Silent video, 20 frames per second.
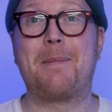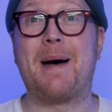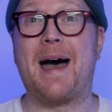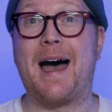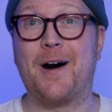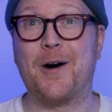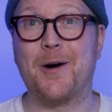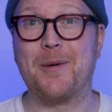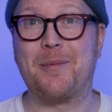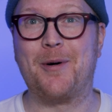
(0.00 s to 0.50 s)

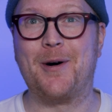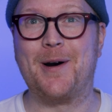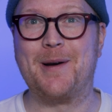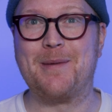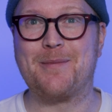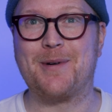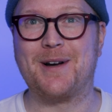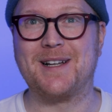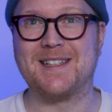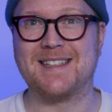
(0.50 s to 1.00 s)

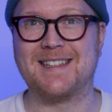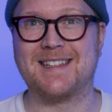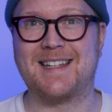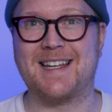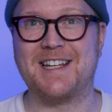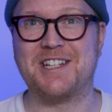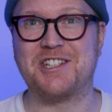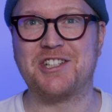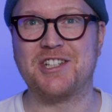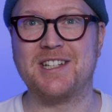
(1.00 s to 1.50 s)
PowerPoint
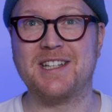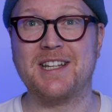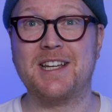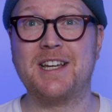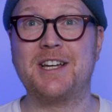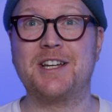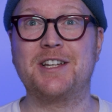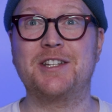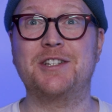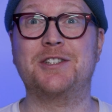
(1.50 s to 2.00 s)
presentation,
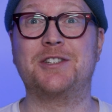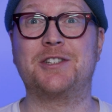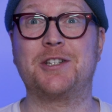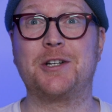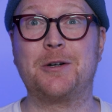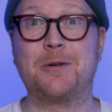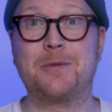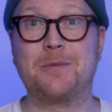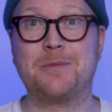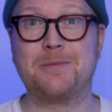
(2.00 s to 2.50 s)

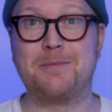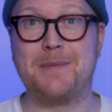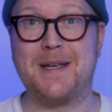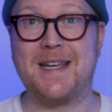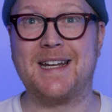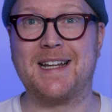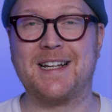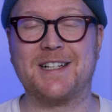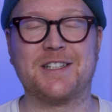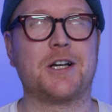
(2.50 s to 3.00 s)
Zoom
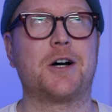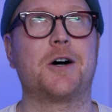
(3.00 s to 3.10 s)
meetings.